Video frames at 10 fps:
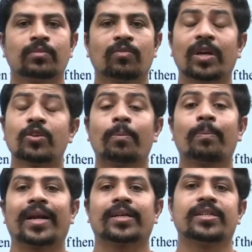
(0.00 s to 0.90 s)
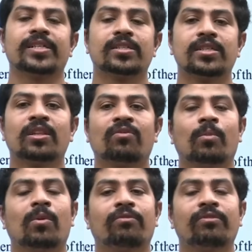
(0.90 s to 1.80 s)
for your practice in the
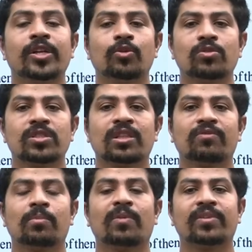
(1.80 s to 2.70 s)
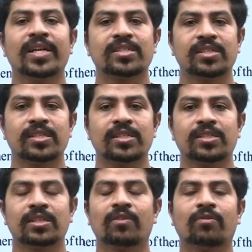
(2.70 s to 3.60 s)
form of videos, in the form of test series,
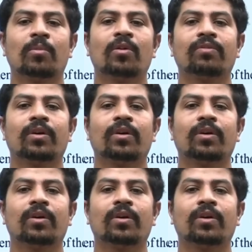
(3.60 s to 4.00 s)
in the form of